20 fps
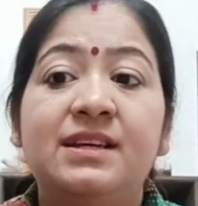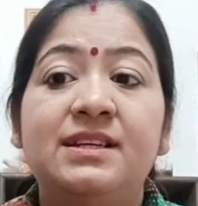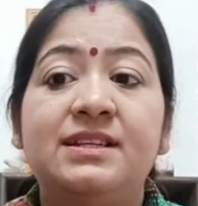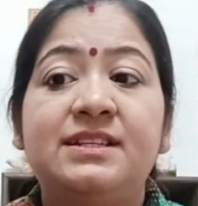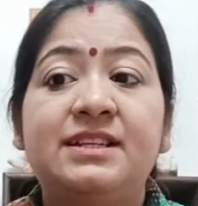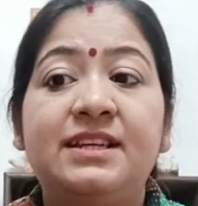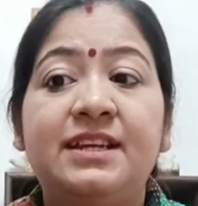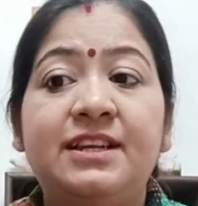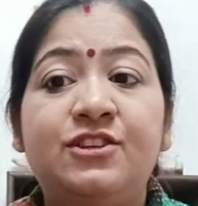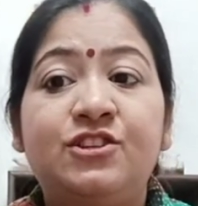
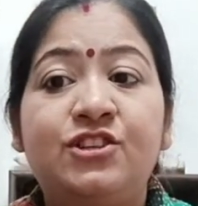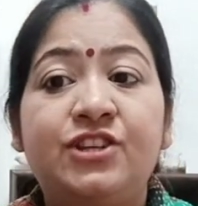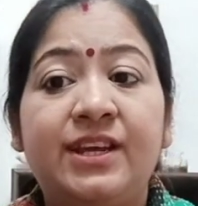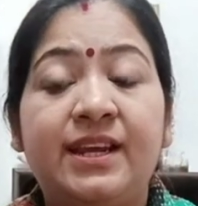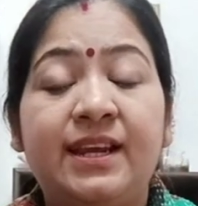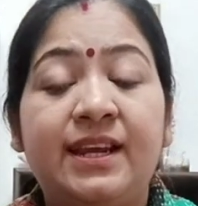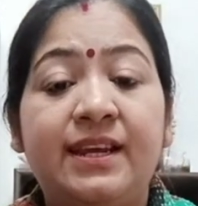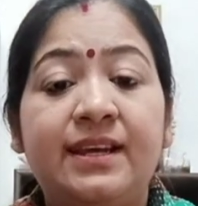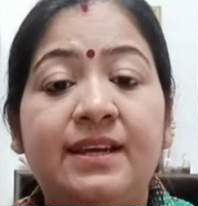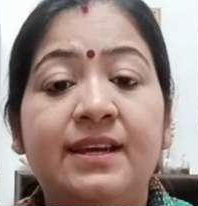
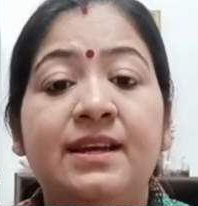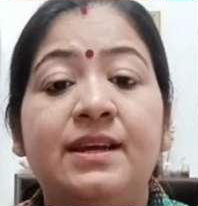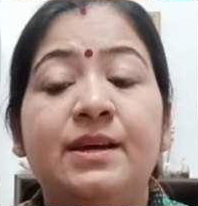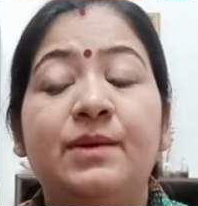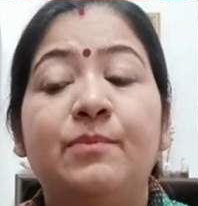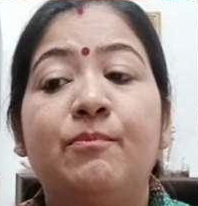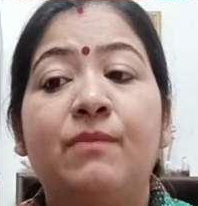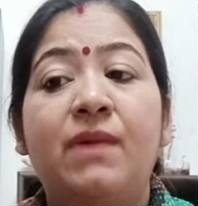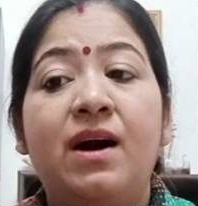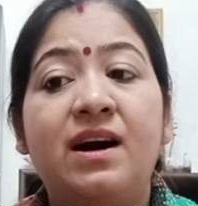teaching,
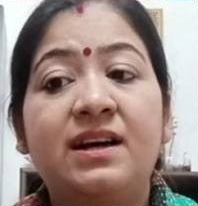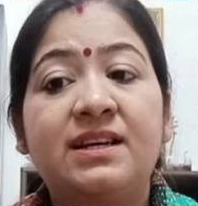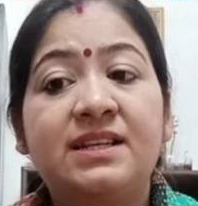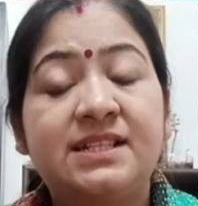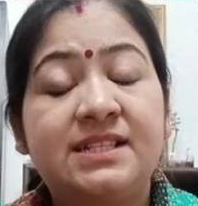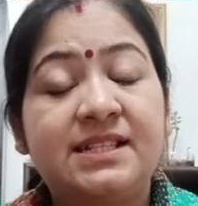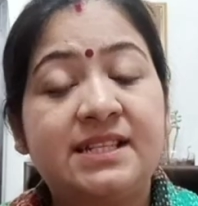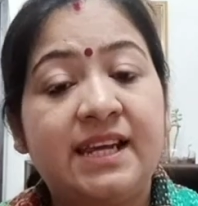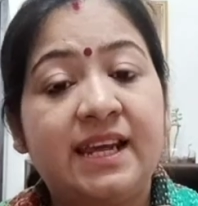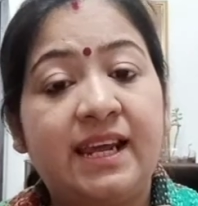
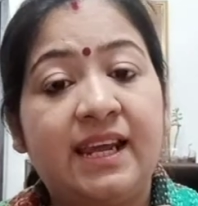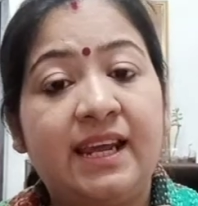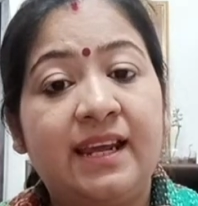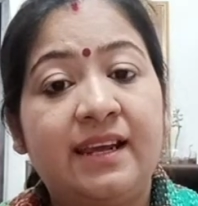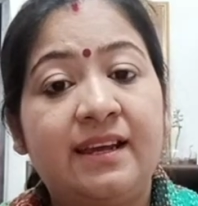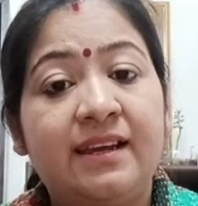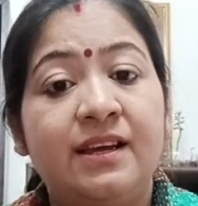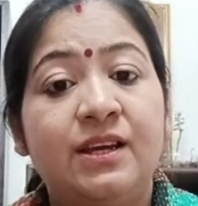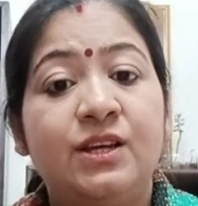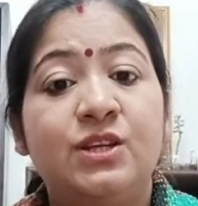
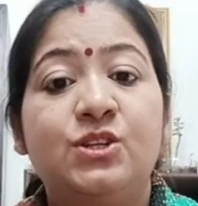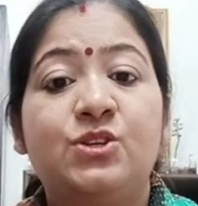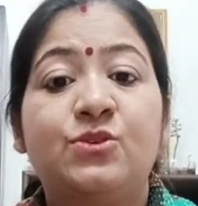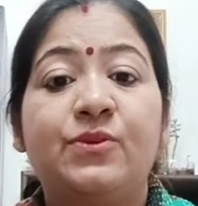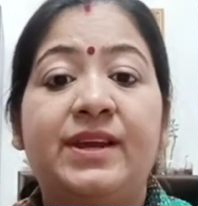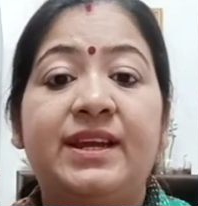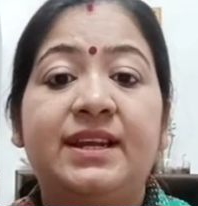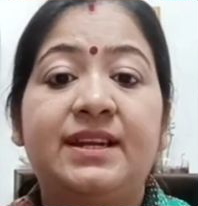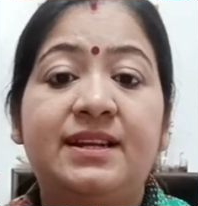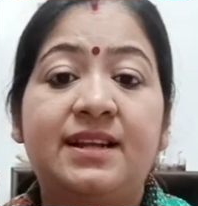marketing,
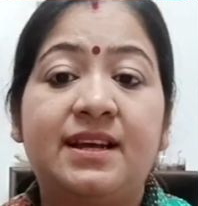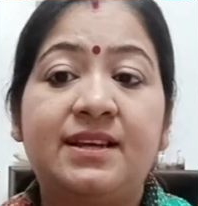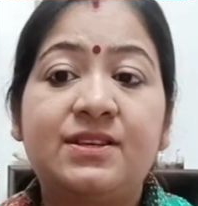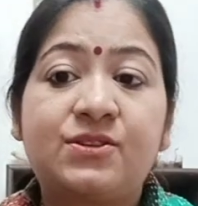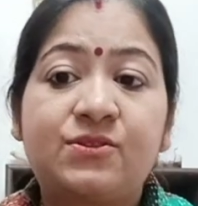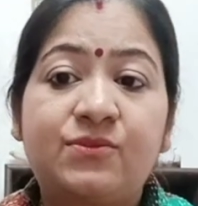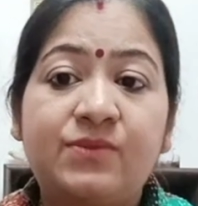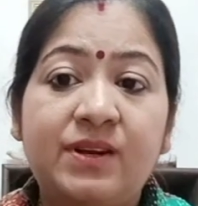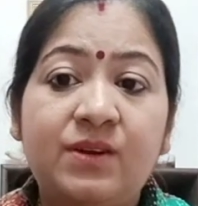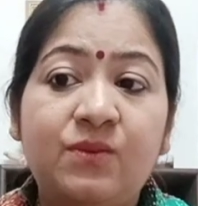doing
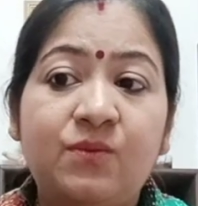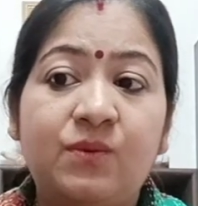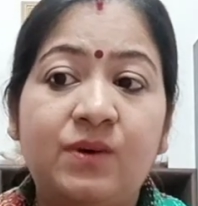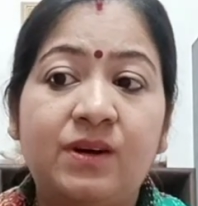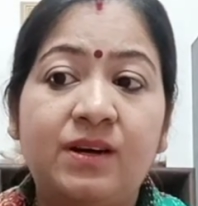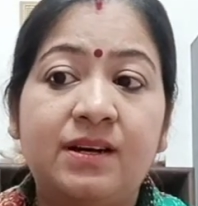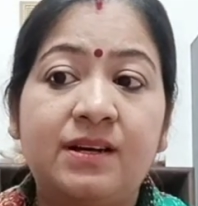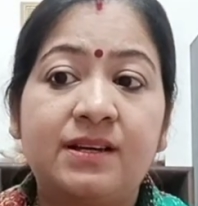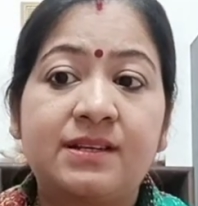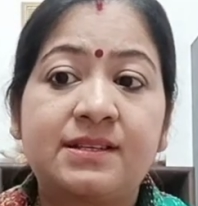industrial
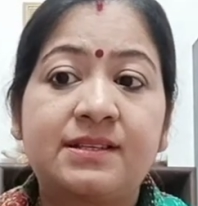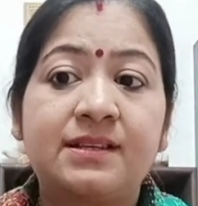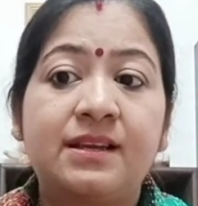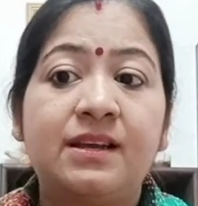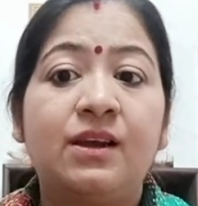works.